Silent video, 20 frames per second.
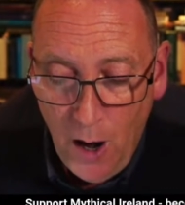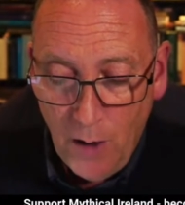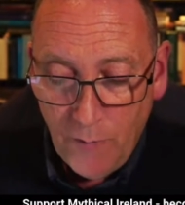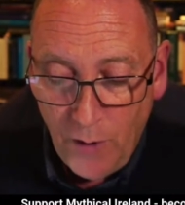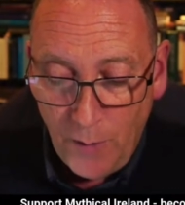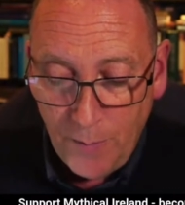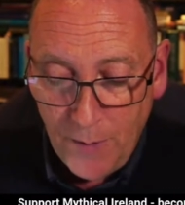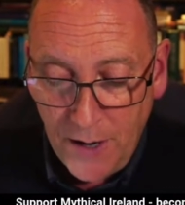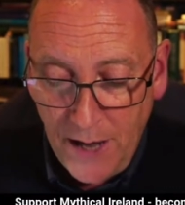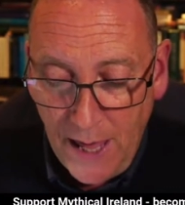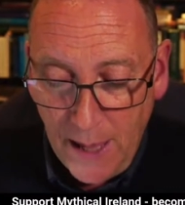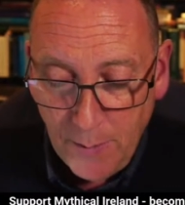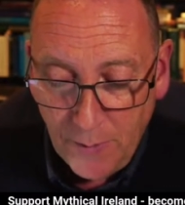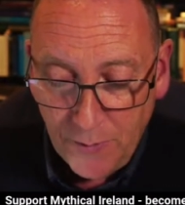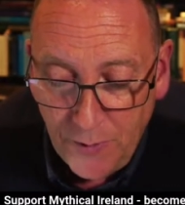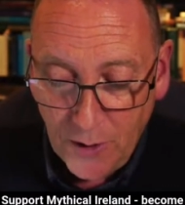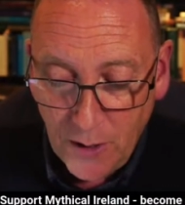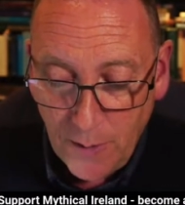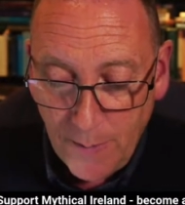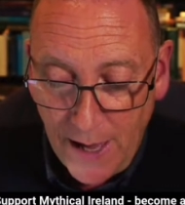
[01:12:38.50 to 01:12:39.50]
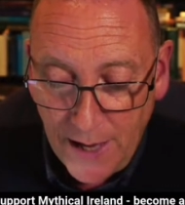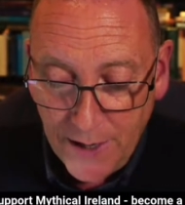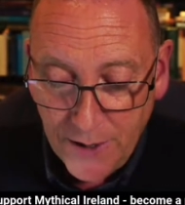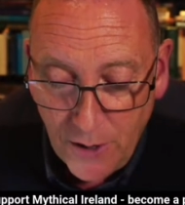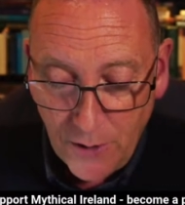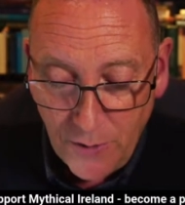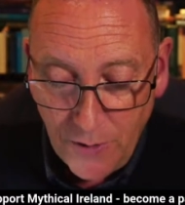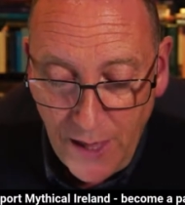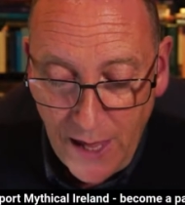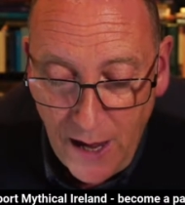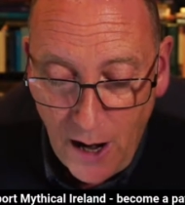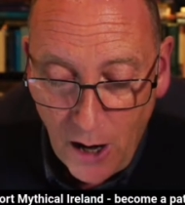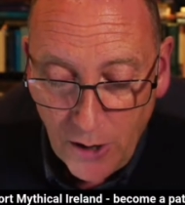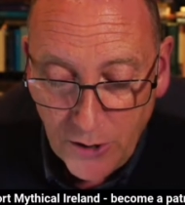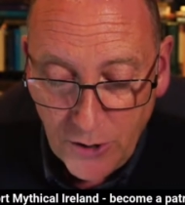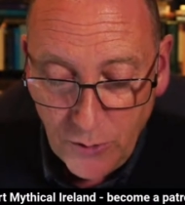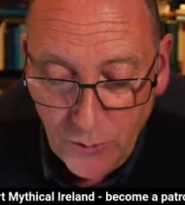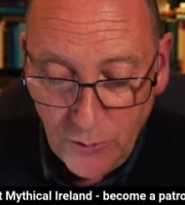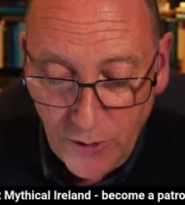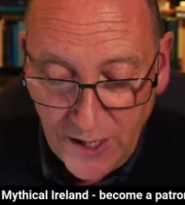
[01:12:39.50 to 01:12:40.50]
From the name of the commander, they are
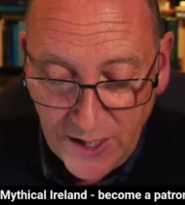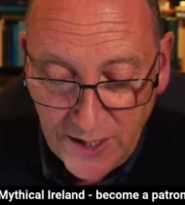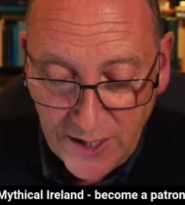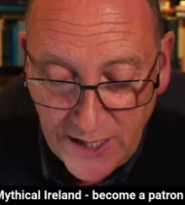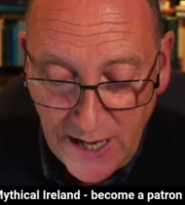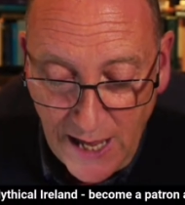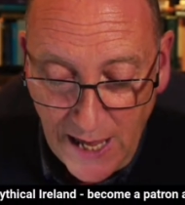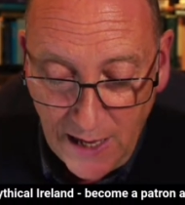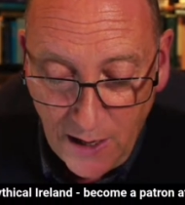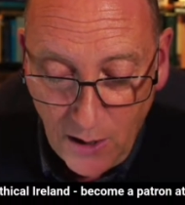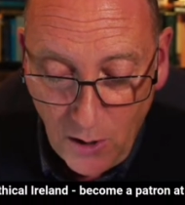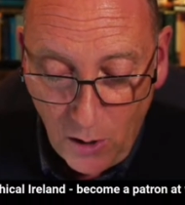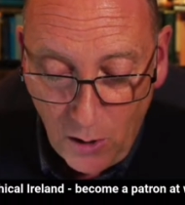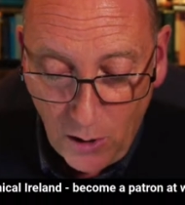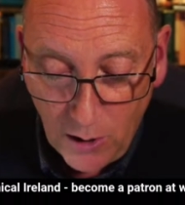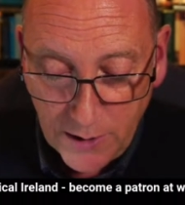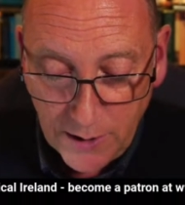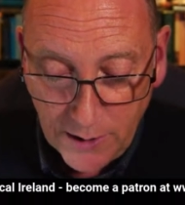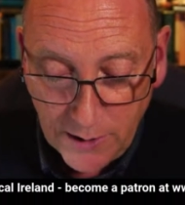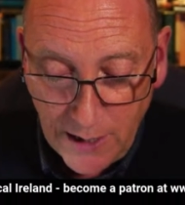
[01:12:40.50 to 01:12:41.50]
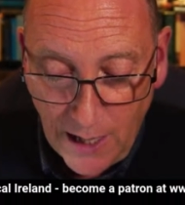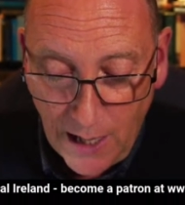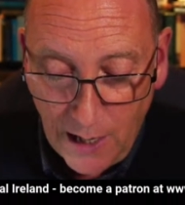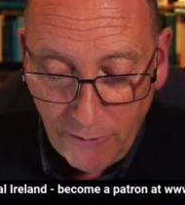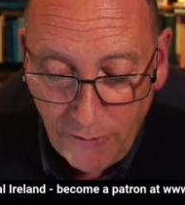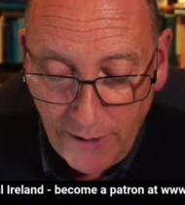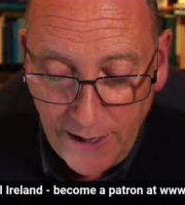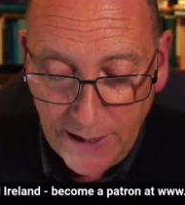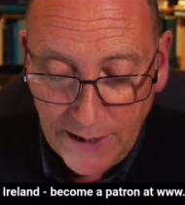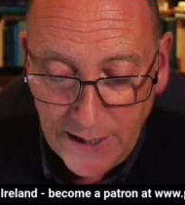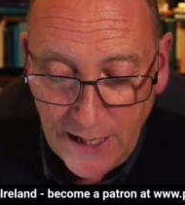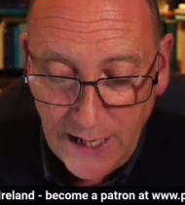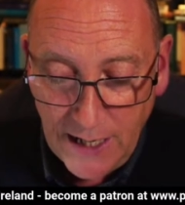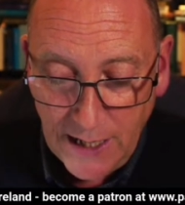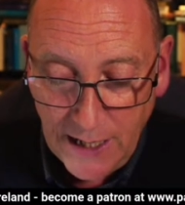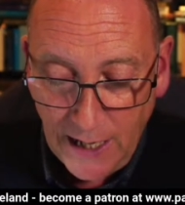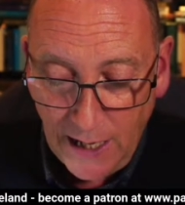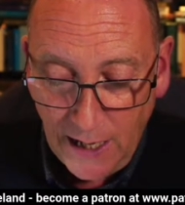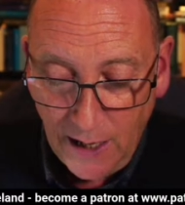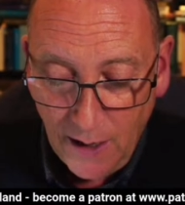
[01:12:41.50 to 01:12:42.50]
to this day called
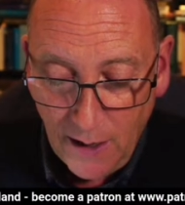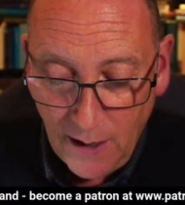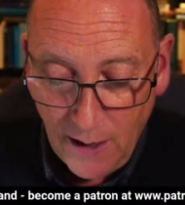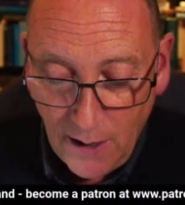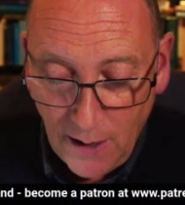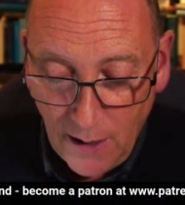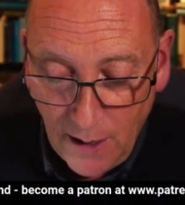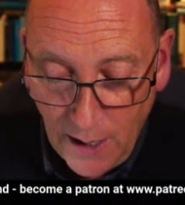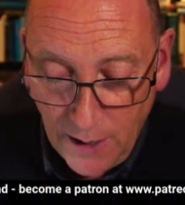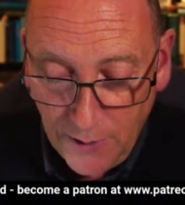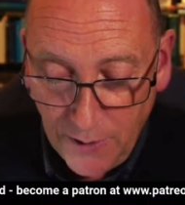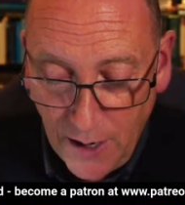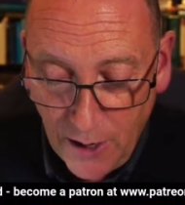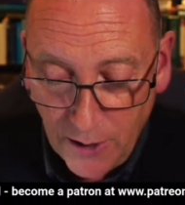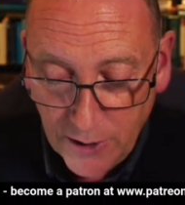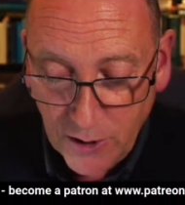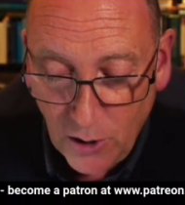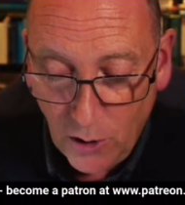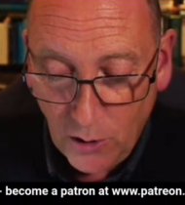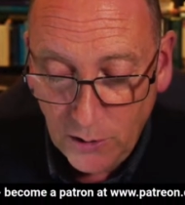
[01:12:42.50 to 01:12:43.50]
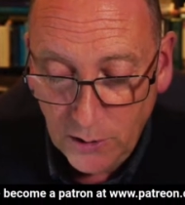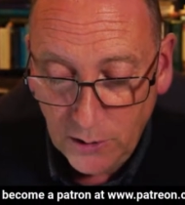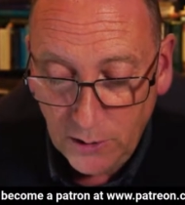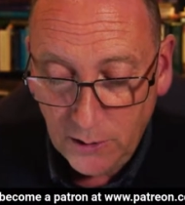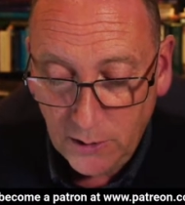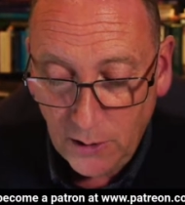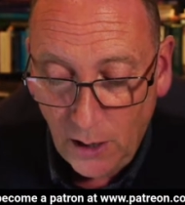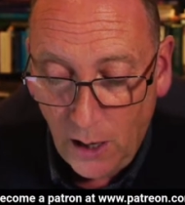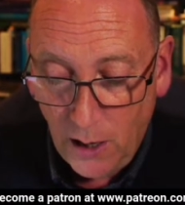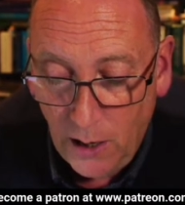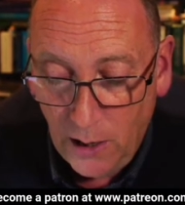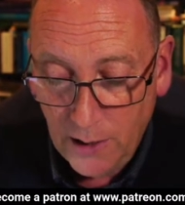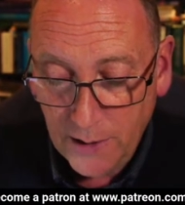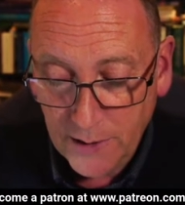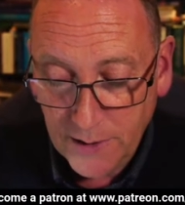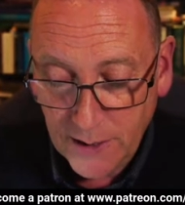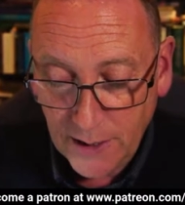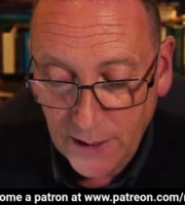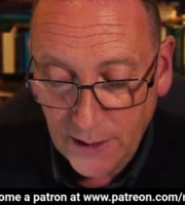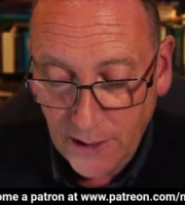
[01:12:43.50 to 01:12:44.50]
Dalredini. In their tongue, Dal
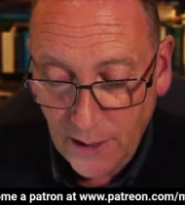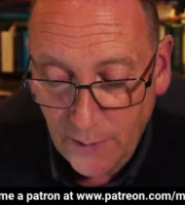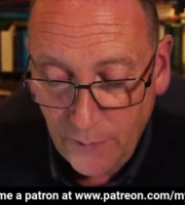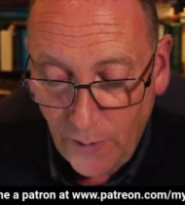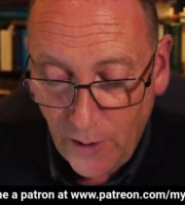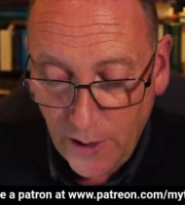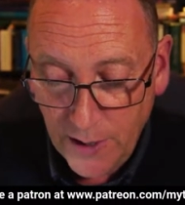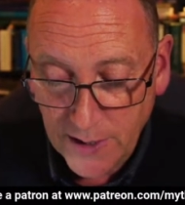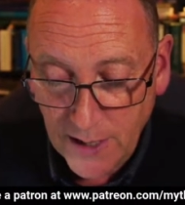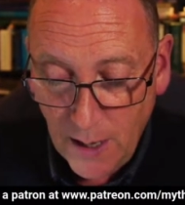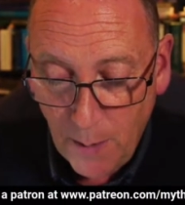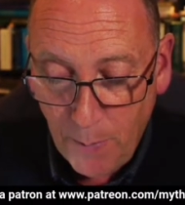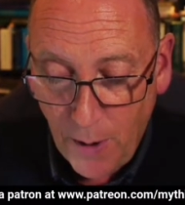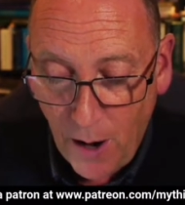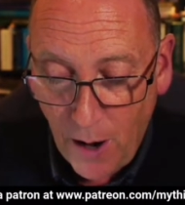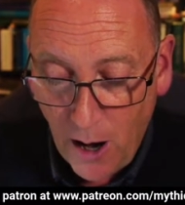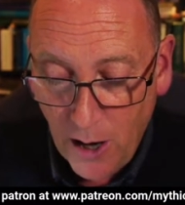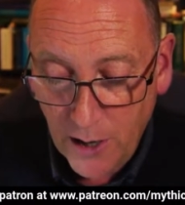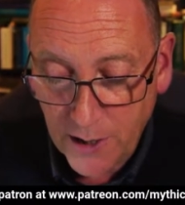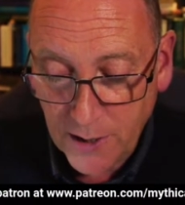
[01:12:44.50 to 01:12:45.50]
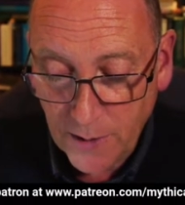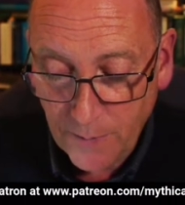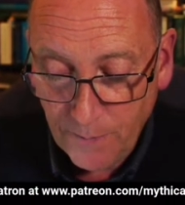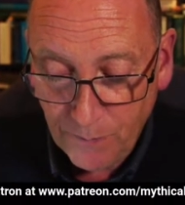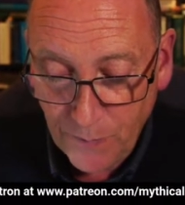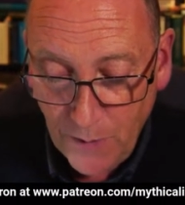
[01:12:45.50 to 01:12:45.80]
signifies apart.